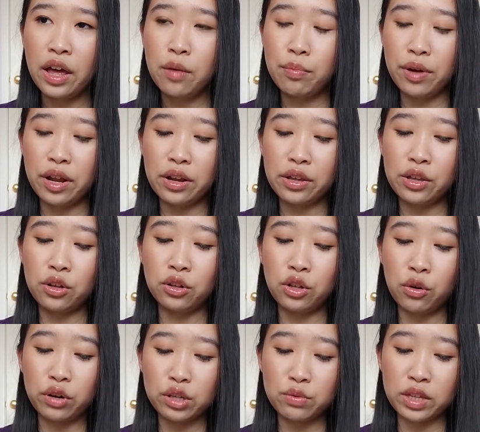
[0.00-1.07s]
but you'll
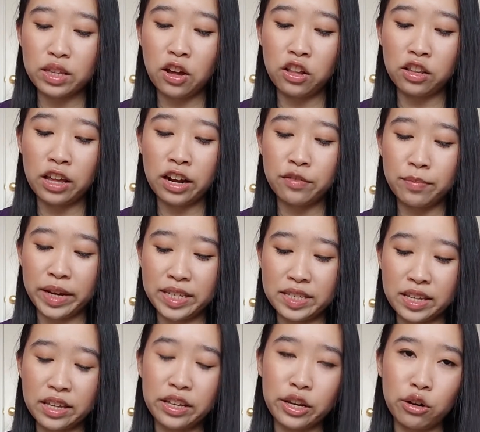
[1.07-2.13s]
notice with a lot of my
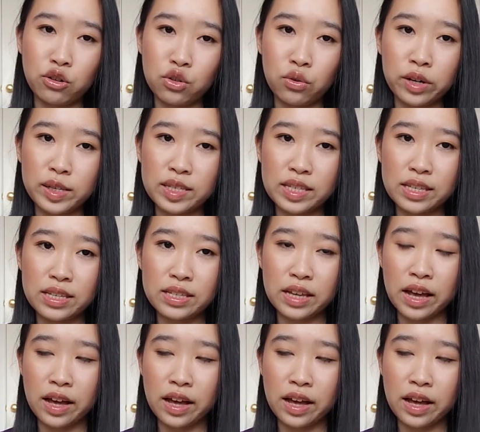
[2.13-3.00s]
skincare choices,